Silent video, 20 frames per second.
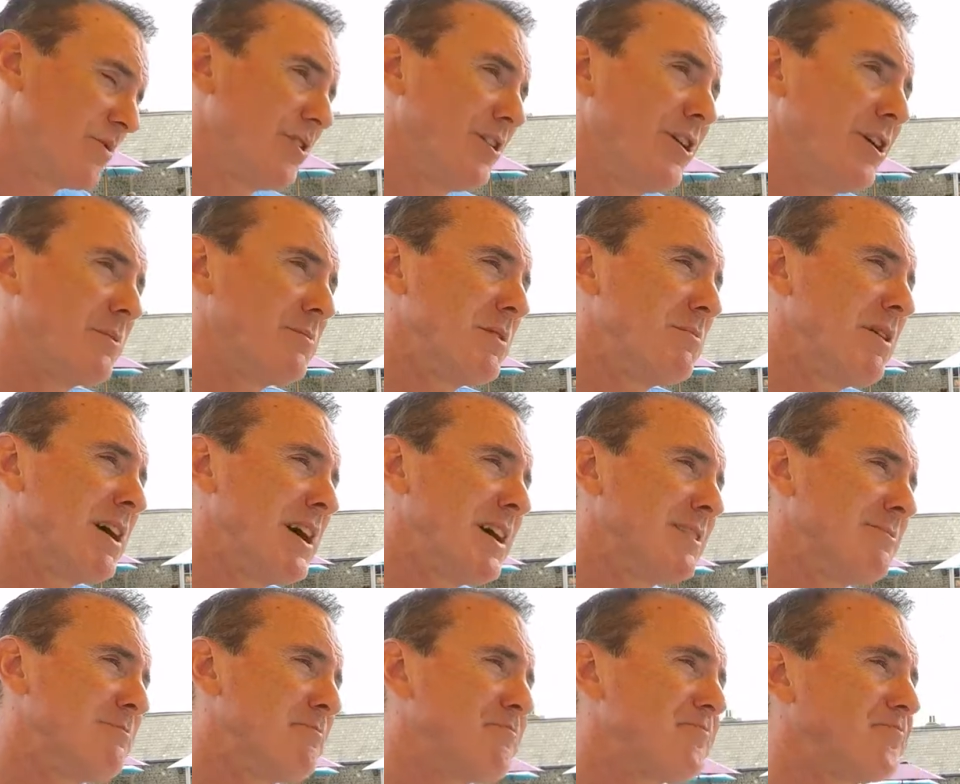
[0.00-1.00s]
I'm your man.
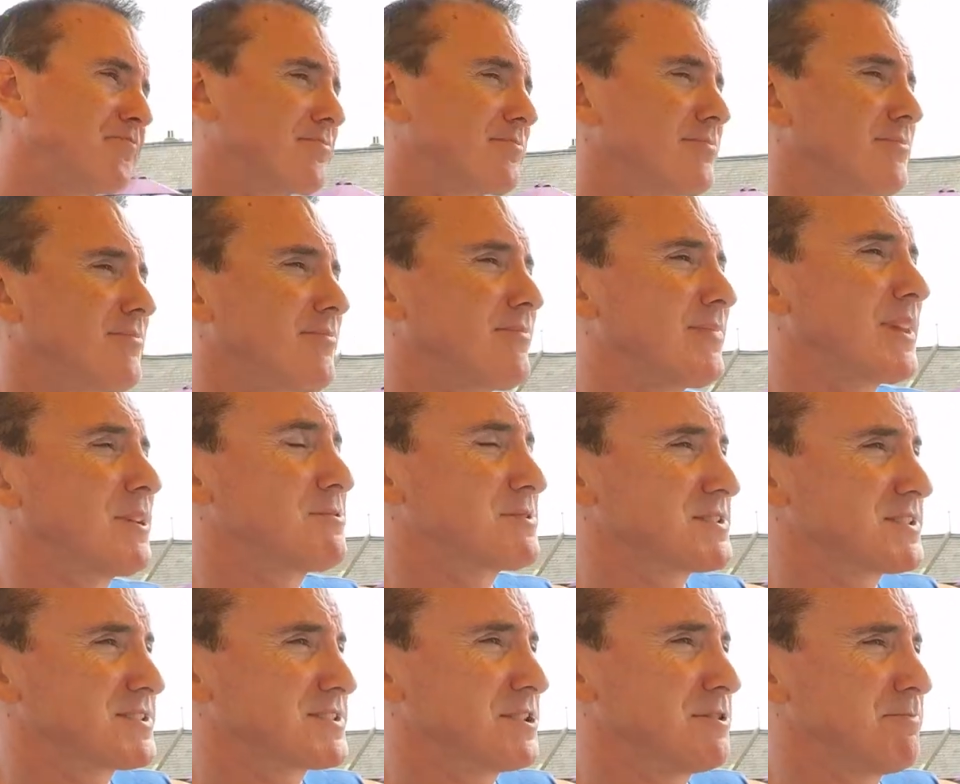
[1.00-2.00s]
Yeah. And,
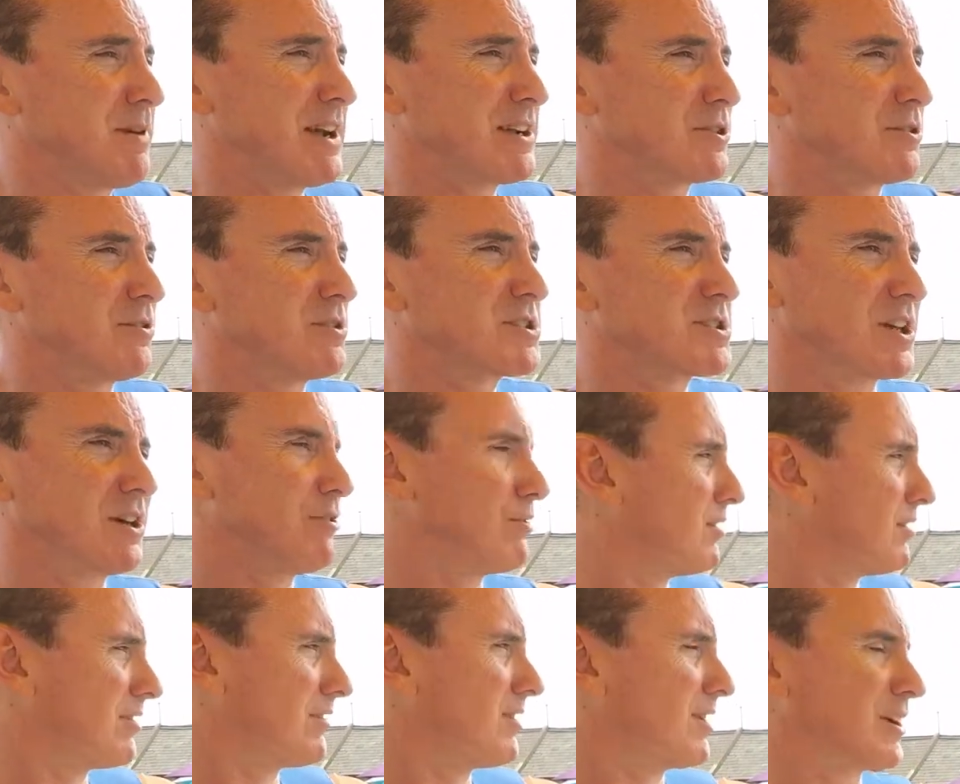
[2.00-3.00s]
and two pound coins go, oh,
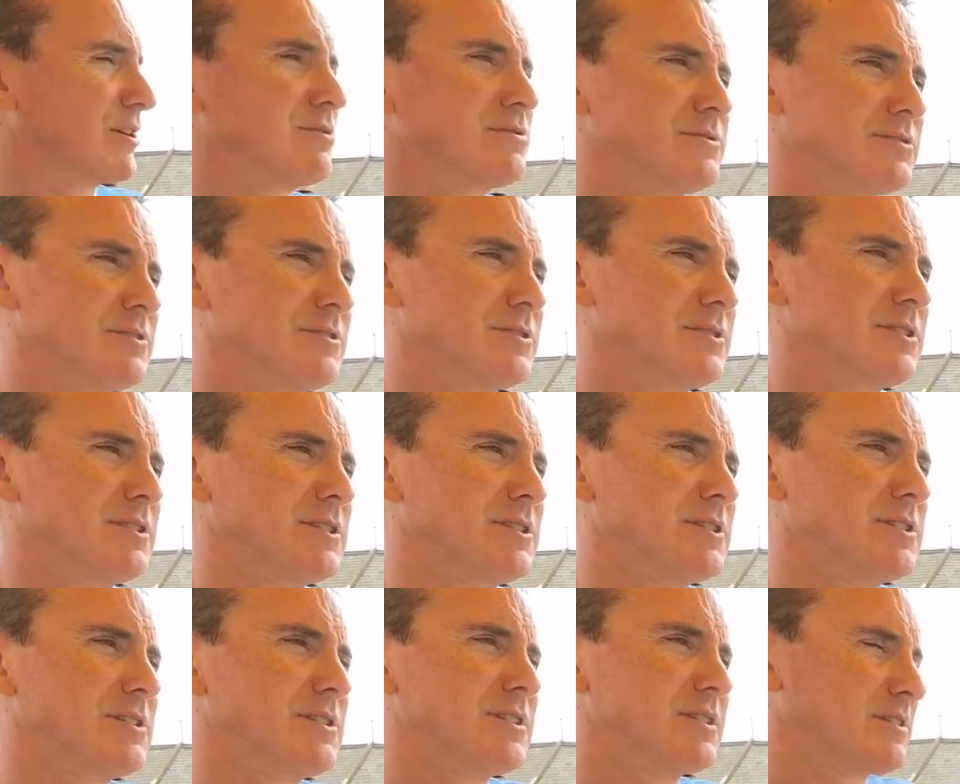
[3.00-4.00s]
hang on,
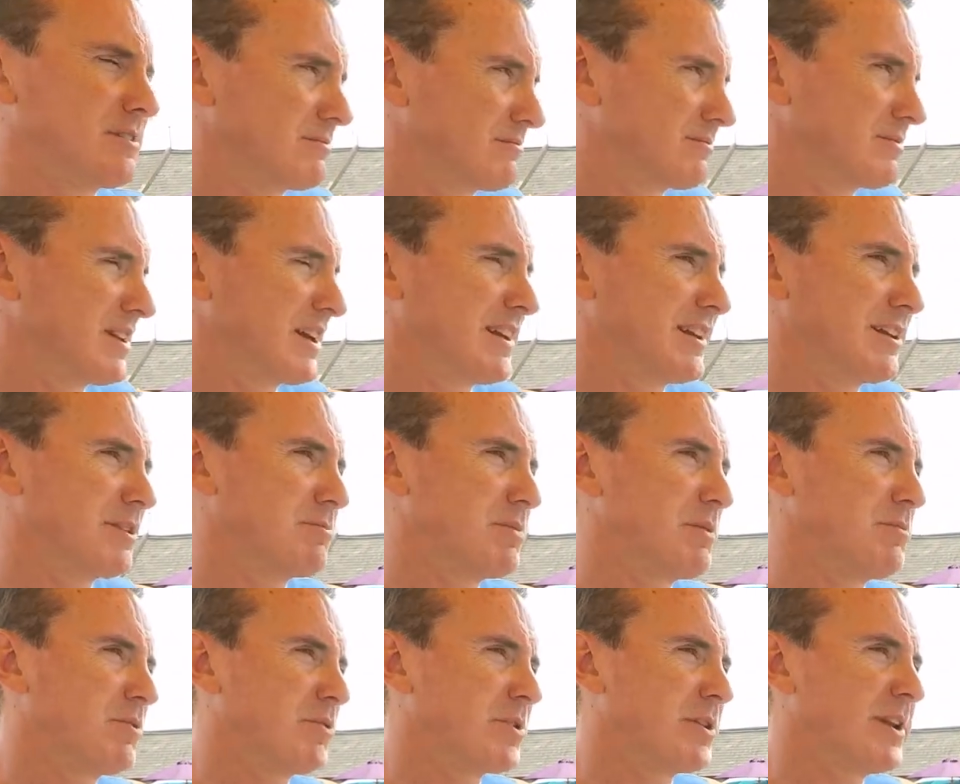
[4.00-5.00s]
get on a bit
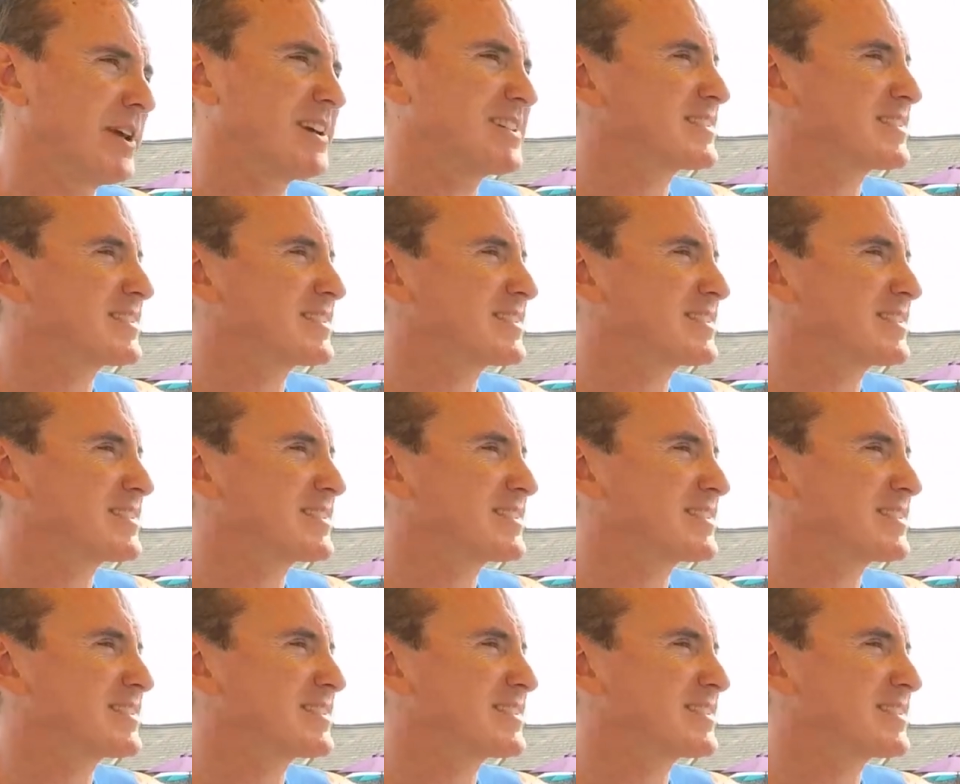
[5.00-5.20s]
more than that.